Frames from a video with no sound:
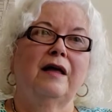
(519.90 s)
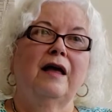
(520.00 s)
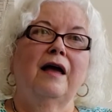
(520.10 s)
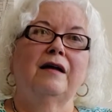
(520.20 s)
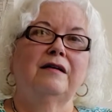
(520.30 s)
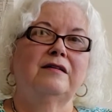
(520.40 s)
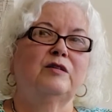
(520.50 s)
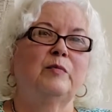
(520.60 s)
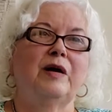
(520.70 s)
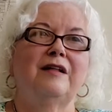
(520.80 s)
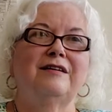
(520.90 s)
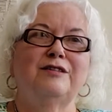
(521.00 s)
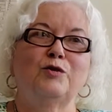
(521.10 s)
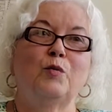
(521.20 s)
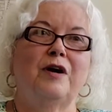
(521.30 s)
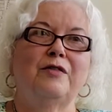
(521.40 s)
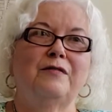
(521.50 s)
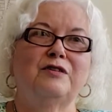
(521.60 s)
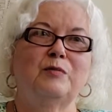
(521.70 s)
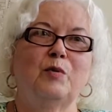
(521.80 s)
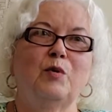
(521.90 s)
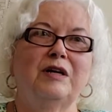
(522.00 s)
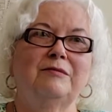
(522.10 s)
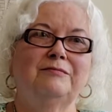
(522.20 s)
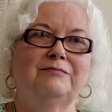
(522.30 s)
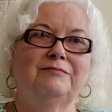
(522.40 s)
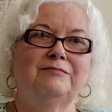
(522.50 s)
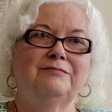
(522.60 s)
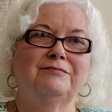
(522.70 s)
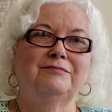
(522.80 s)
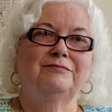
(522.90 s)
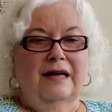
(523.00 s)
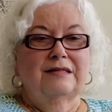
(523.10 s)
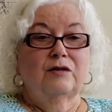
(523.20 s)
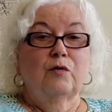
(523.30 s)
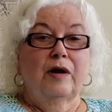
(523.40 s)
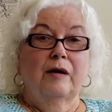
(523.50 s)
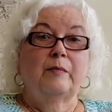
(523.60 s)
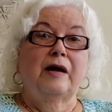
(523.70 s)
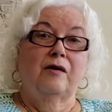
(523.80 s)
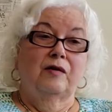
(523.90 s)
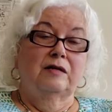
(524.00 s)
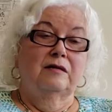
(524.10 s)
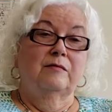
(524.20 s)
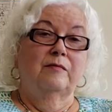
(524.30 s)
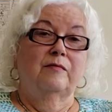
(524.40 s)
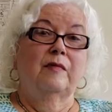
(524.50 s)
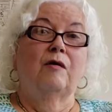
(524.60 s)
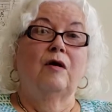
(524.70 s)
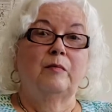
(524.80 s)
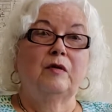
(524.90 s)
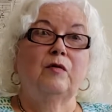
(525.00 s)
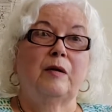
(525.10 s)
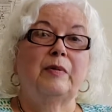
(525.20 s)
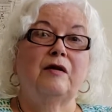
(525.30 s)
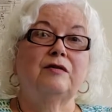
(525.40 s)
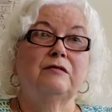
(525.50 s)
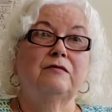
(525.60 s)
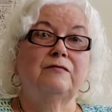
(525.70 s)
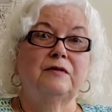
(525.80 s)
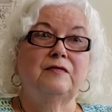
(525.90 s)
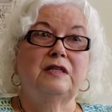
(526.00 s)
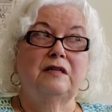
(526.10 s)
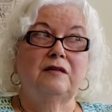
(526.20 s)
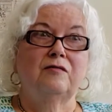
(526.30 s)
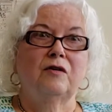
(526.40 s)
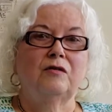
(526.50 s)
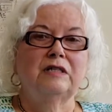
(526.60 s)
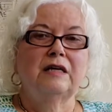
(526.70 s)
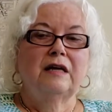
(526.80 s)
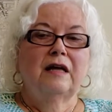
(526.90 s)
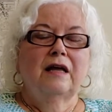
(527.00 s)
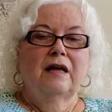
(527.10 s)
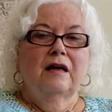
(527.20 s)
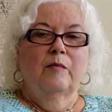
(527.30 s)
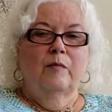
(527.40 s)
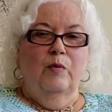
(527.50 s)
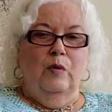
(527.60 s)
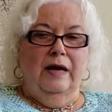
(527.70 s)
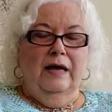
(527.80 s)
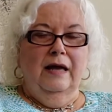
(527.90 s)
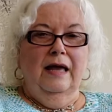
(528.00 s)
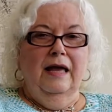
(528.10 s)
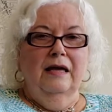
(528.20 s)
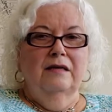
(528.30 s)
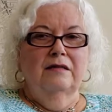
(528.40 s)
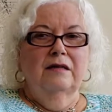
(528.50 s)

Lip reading: And Isabel is a wealth of support. As a grandparent, now I'm the grandparent of a 15-year-old boy, and